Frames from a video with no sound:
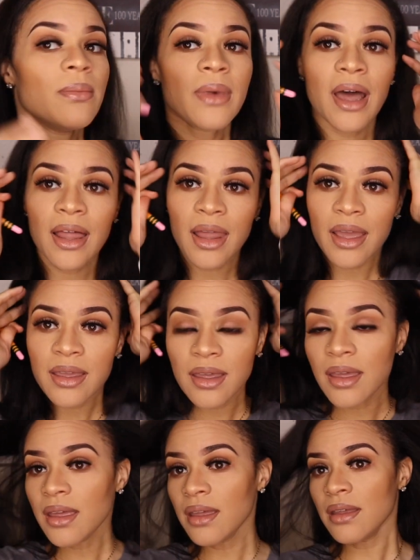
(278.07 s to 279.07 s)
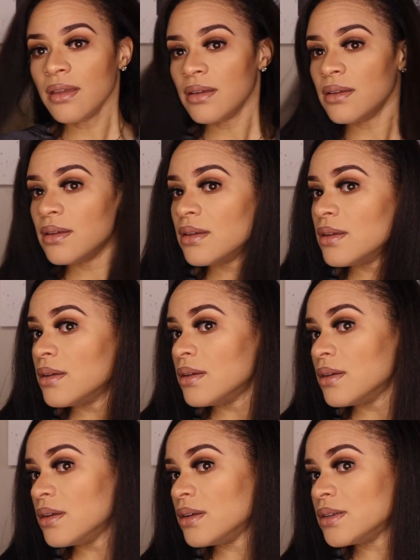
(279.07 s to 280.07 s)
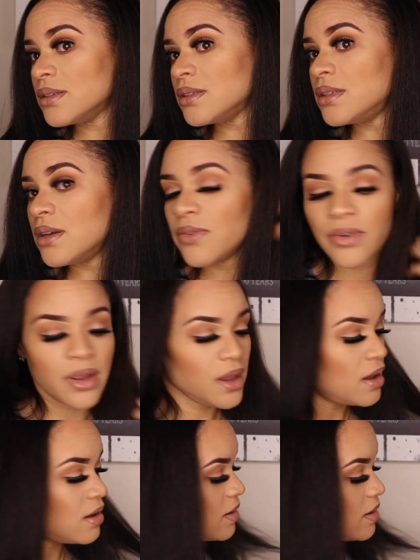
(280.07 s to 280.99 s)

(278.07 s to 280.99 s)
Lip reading: But I like it. It's different.